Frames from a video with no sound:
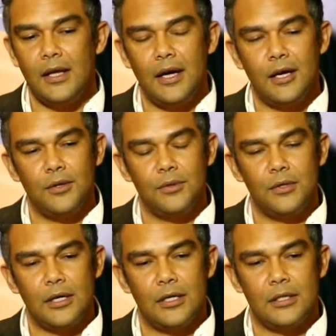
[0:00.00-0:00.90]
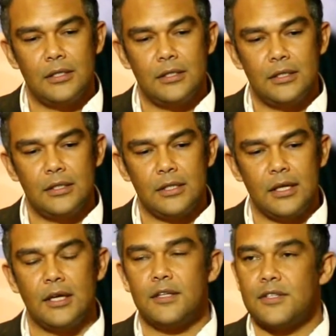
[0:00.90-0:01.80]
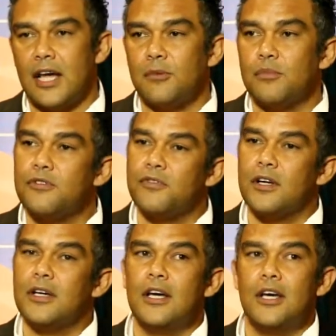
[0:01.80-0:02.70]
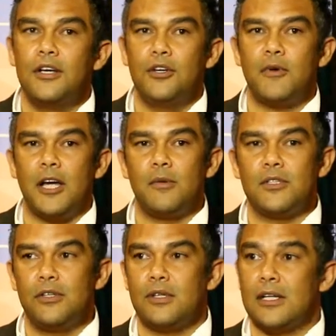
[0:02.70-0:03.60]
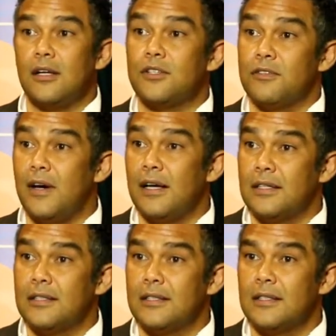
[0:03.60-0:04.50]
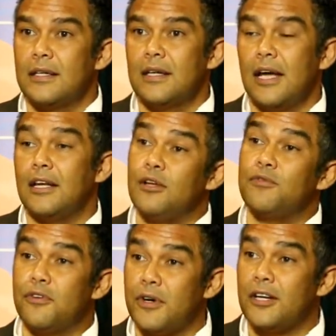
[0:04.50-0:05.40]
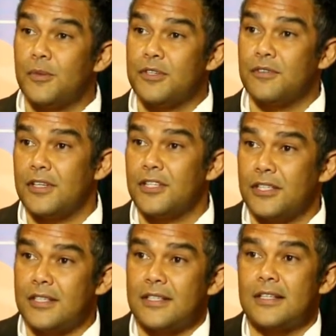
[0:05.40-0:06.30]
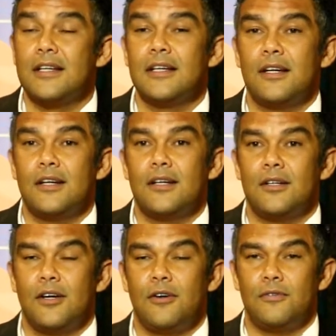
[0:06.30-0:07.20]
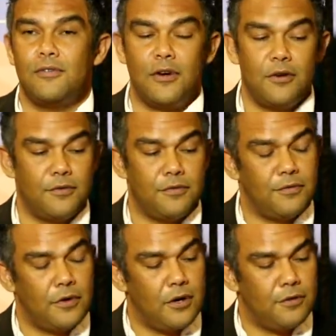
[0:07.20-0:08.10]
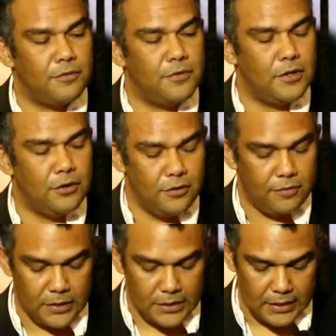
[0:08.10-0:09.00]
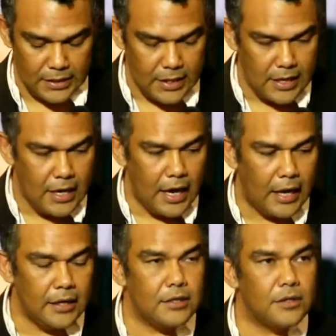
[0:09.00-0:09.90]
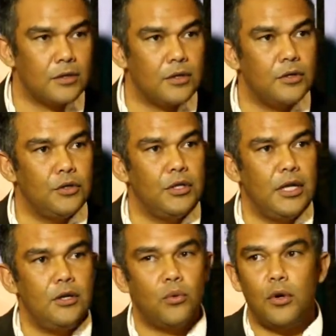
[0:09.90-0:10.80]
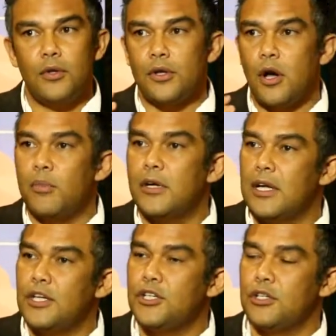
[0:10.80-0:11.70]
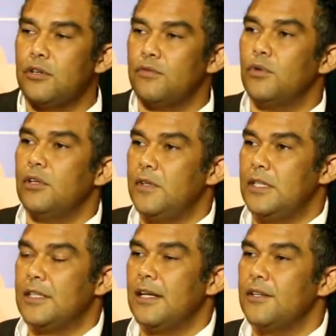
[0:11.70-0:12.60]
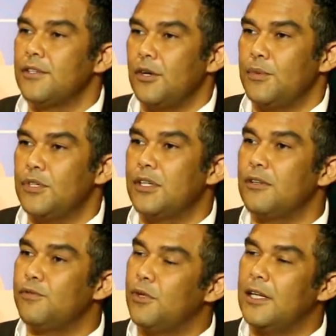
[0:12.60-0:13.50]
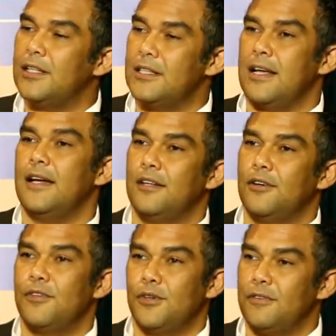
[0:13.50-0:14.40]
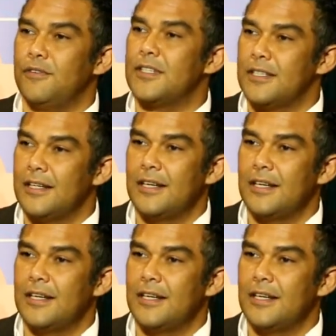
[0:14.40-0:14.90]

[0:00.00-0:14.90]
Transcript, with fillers: our uh, the Earth's atmosphere, you'd be able to look at ultraviolet and infrared observations uh, of, of of the universe, and you need the combination of all of these telescopes to get a full understanding of the universe.